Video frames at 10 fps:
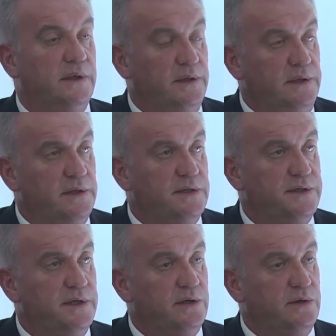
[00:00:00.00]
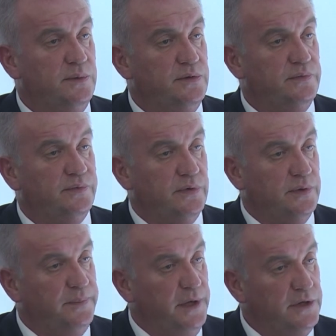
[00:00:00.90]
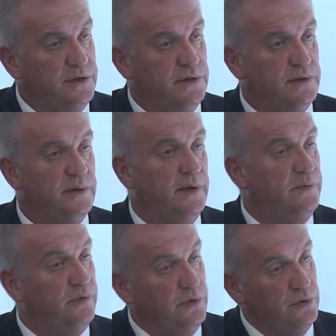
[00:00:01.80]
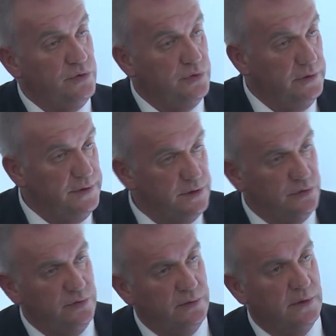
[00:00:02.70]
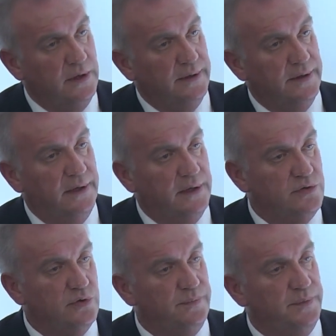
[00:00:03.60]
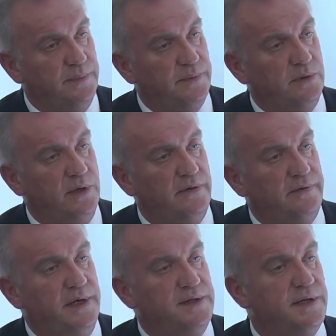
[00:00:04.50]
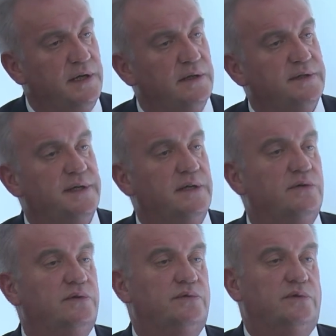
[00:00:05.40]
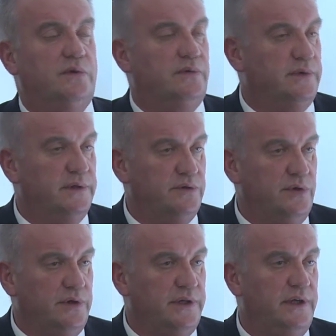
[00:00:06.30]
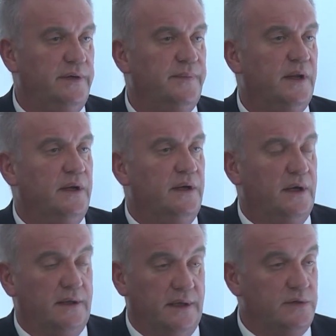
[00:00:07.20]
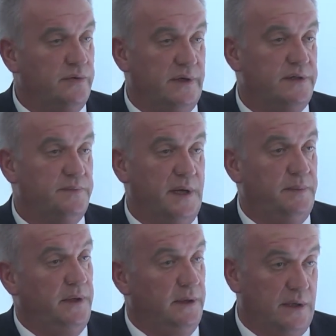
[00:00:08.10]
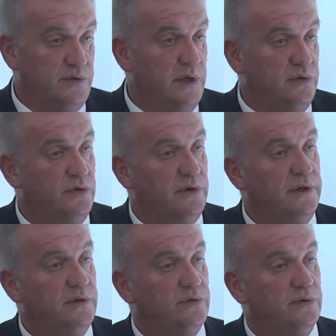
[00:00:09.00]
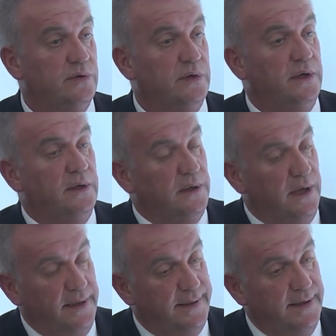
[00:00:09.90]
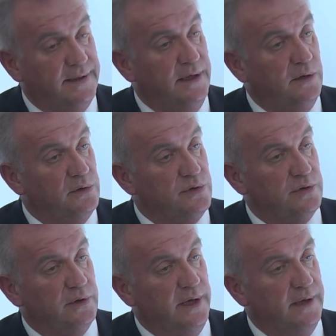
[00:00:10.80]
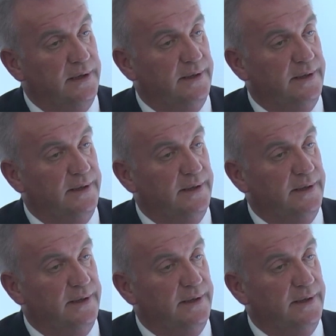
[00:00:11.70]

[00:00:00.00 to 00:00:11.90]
Indeed, to get the video for the patient, for your students too. There are lots of people you have raised and sent to all over the Turkey, and lots of others maybe outside Turkey too. I think they are also